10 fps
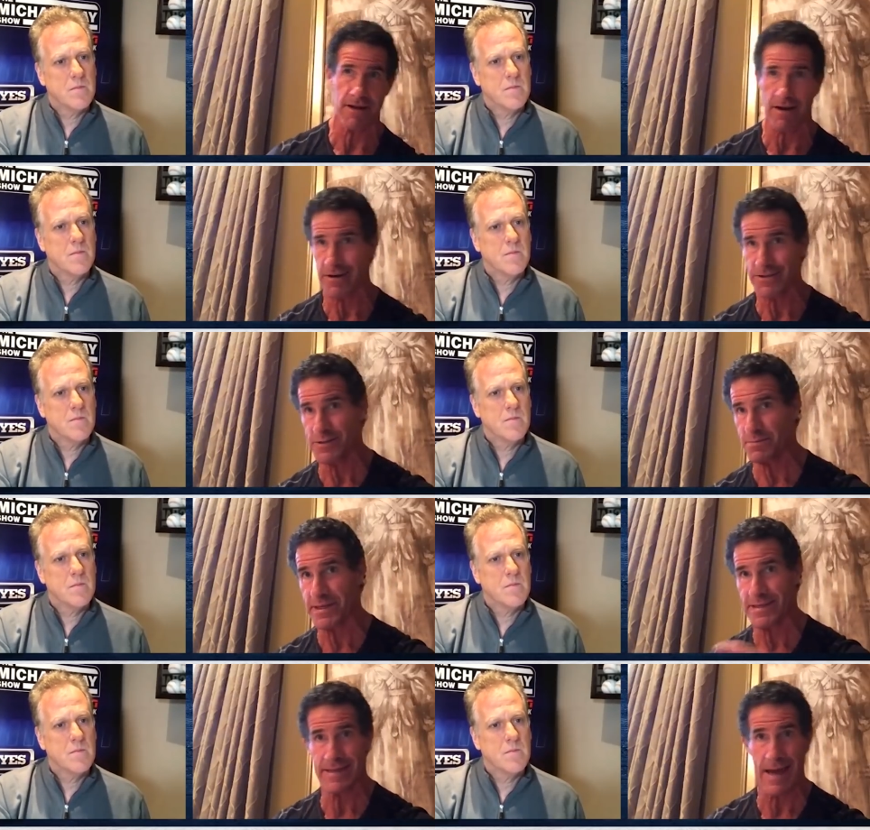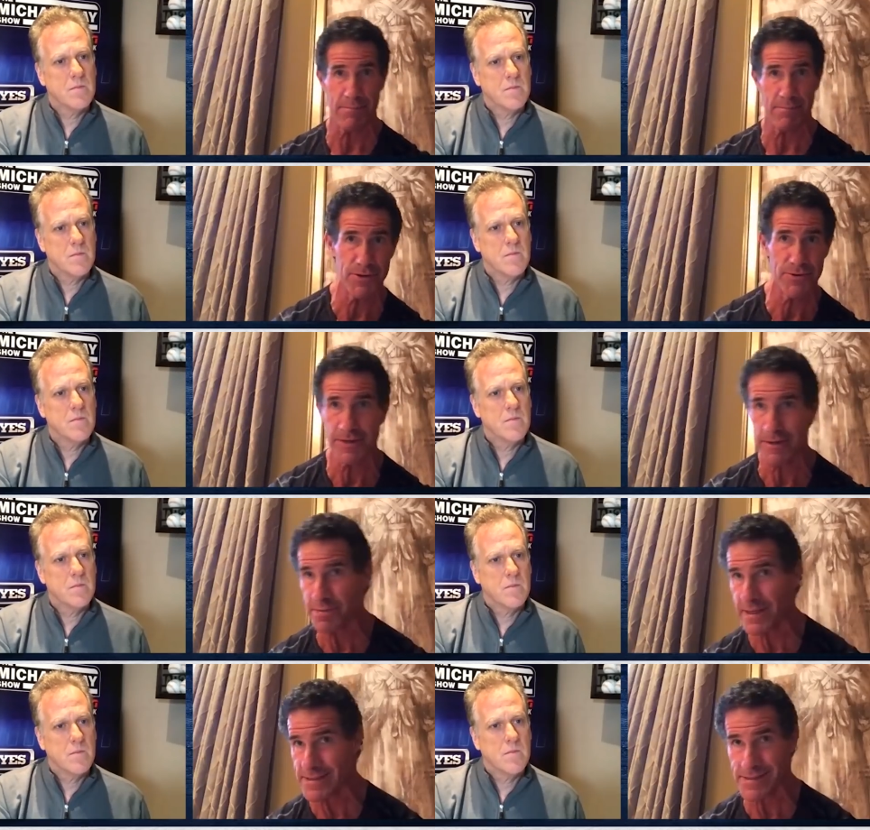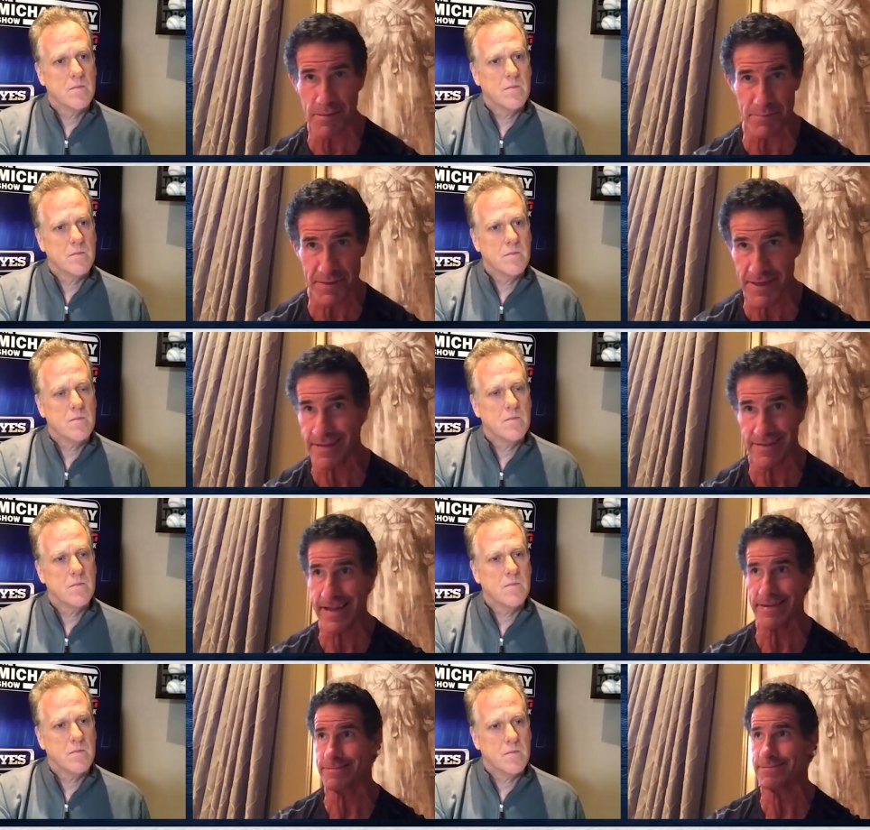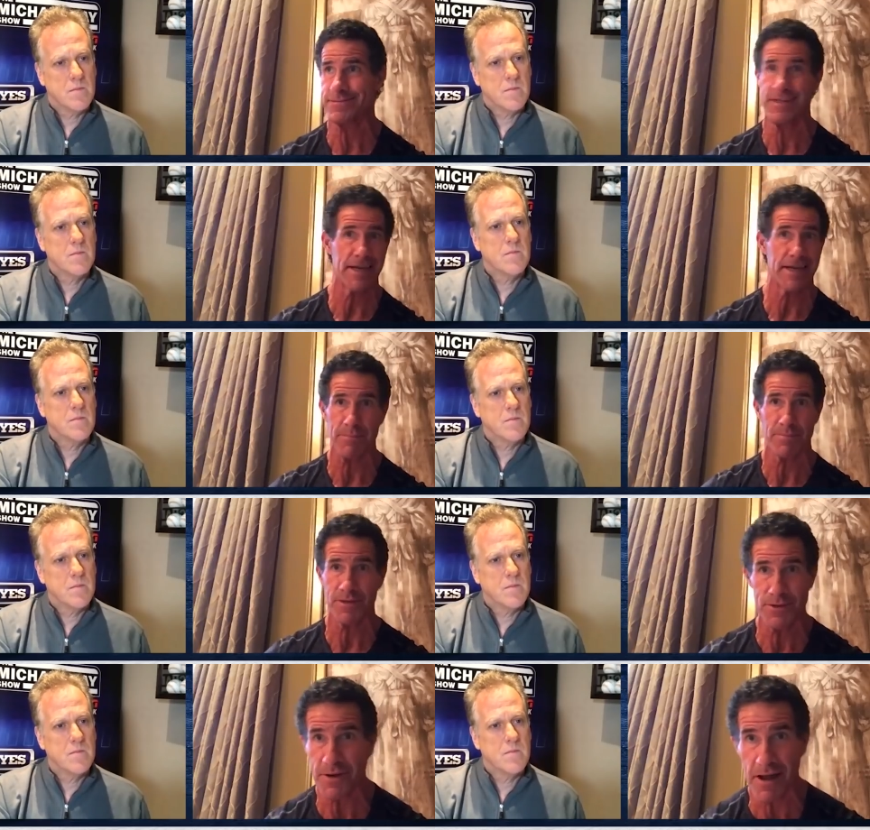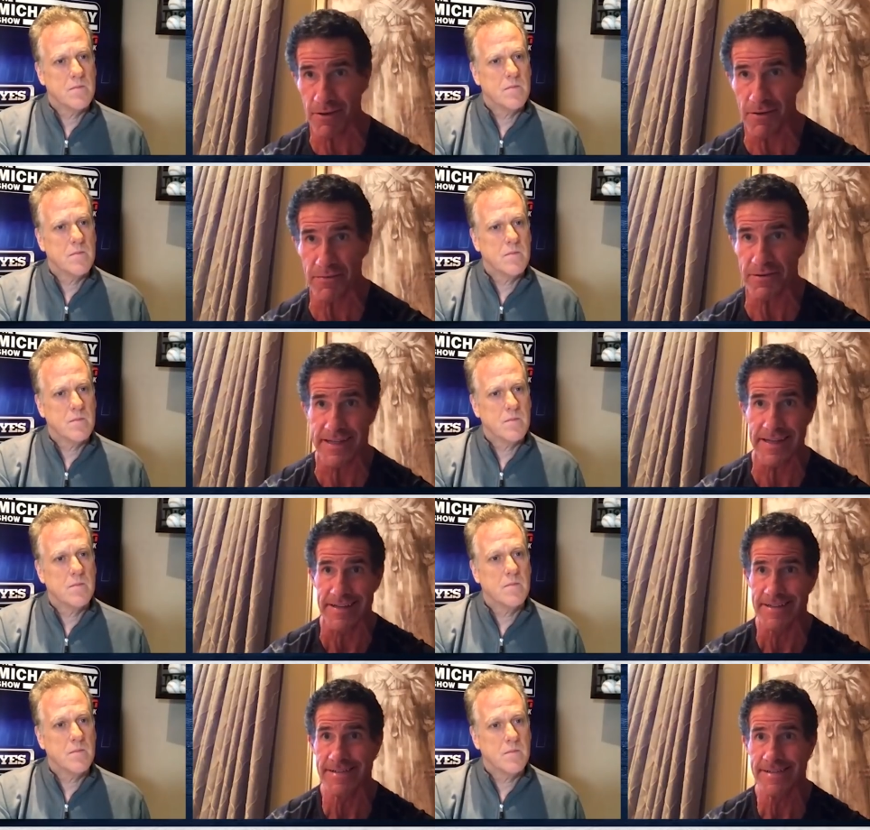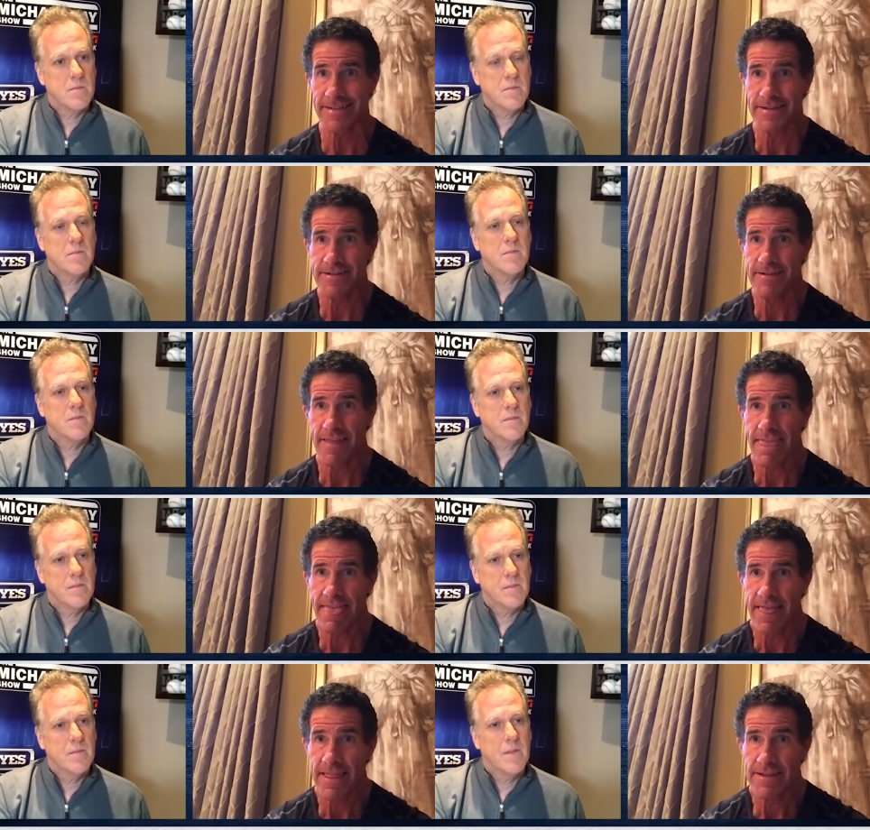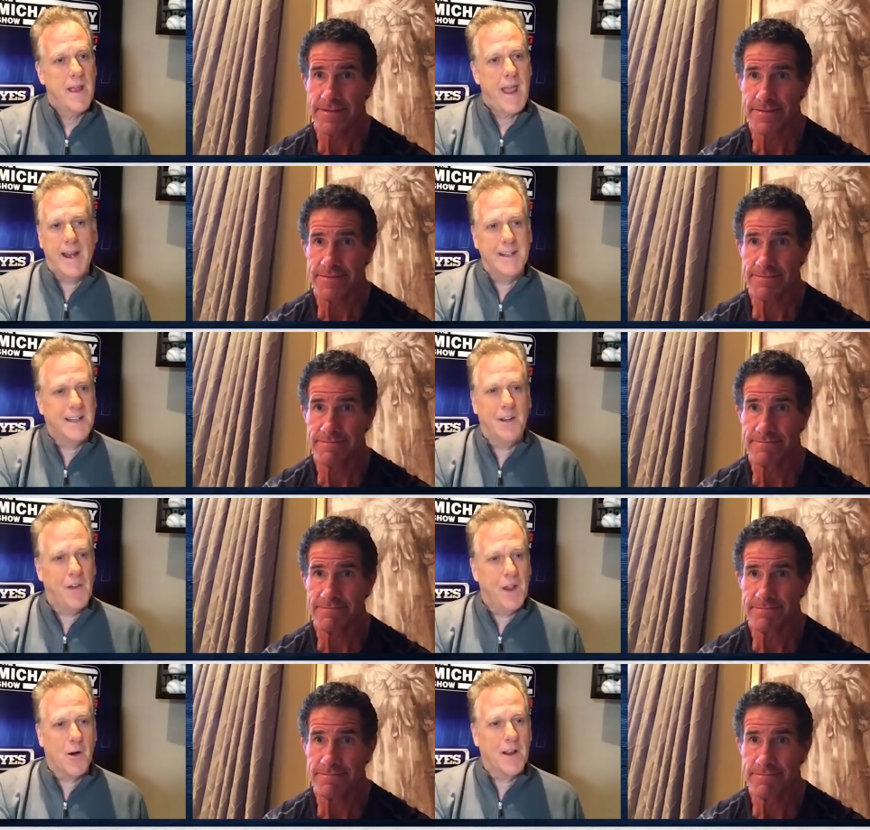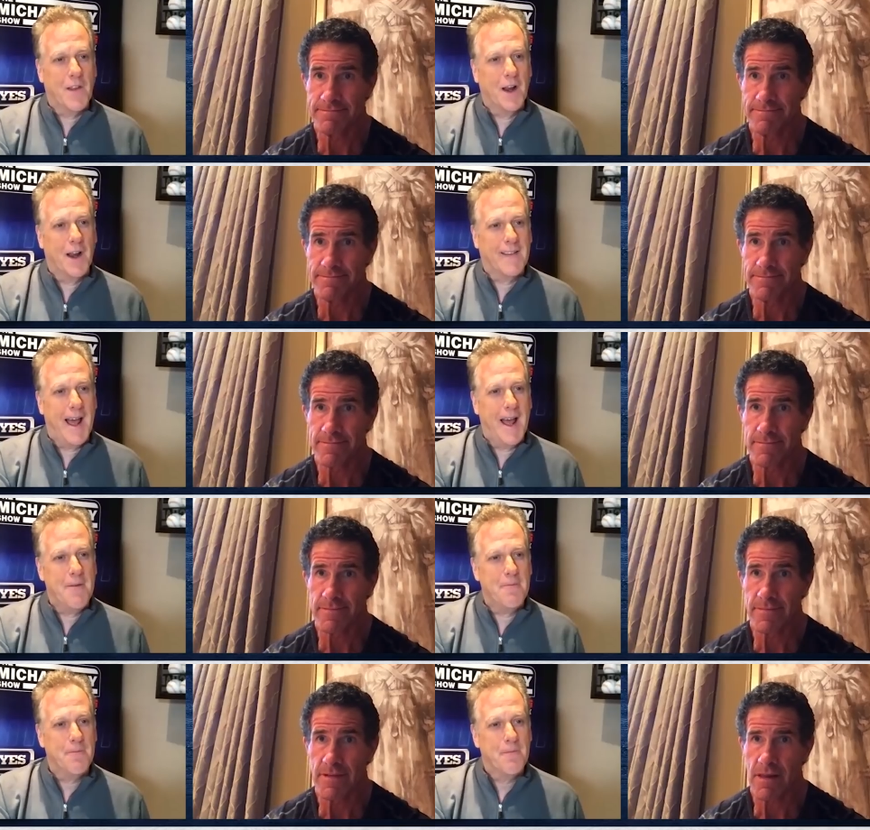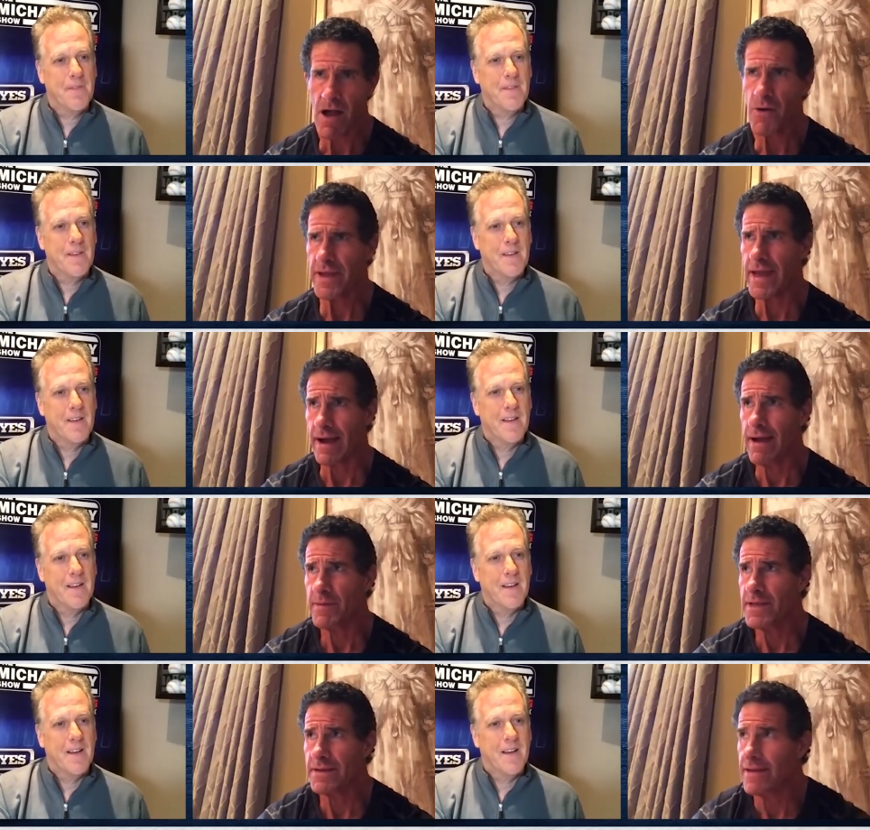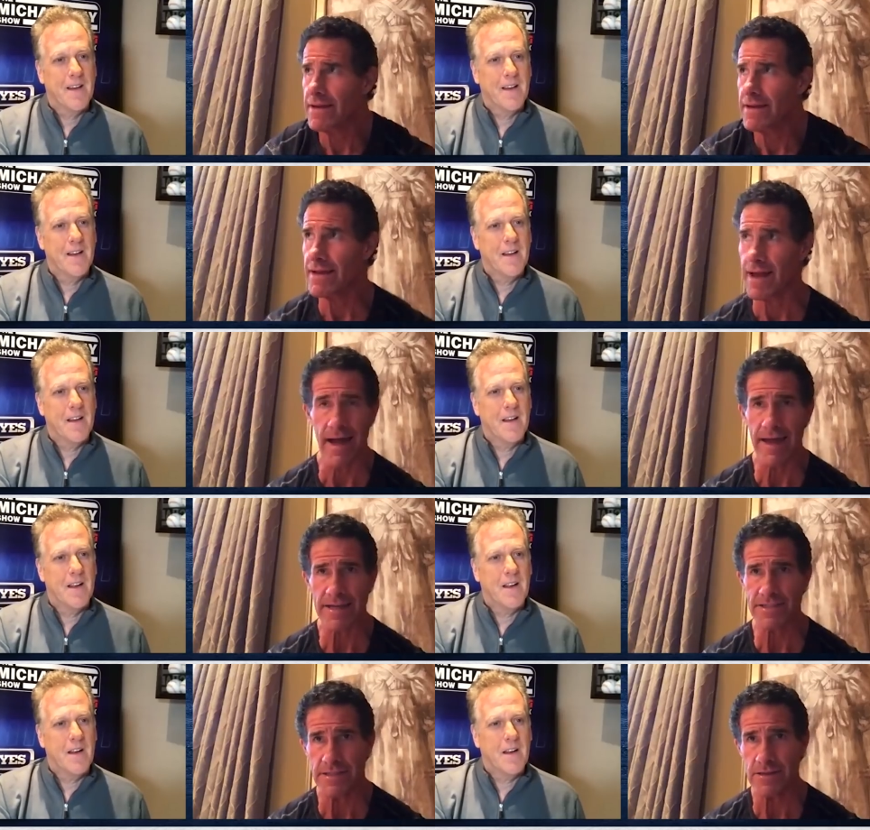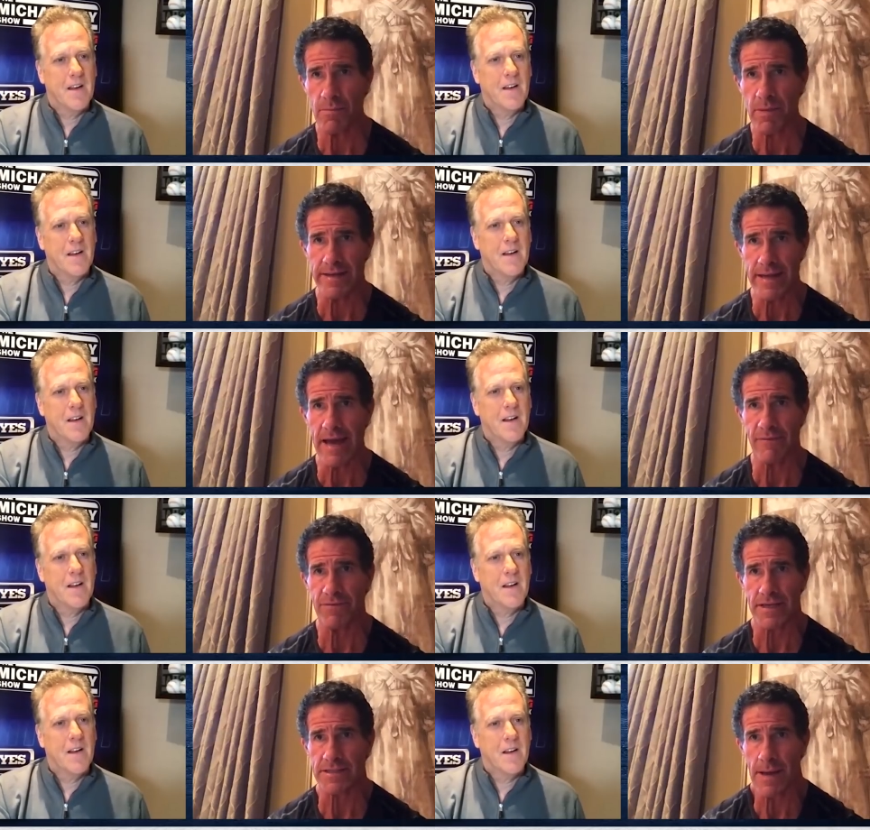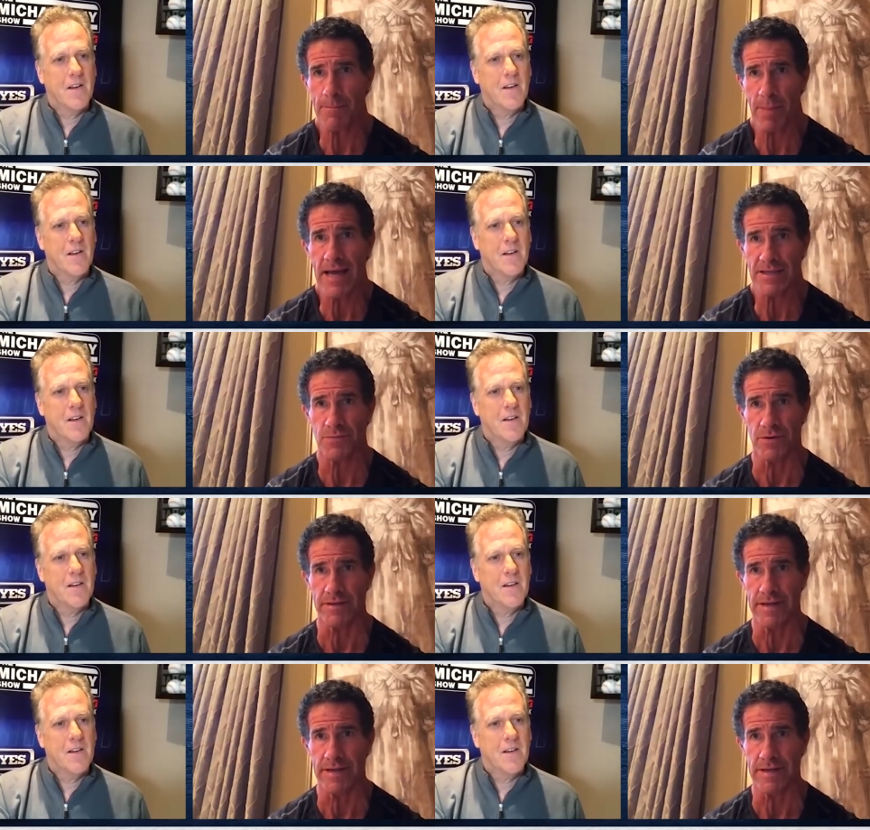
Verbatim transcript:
Speaker 1: cards, you play taboo, you play something, and then you get up and you do it all over again.
Speaker 2: Any TV or
Speaker 1: anything like that? Oh yeah, I mean, uh, I actually know my Netflix ha- password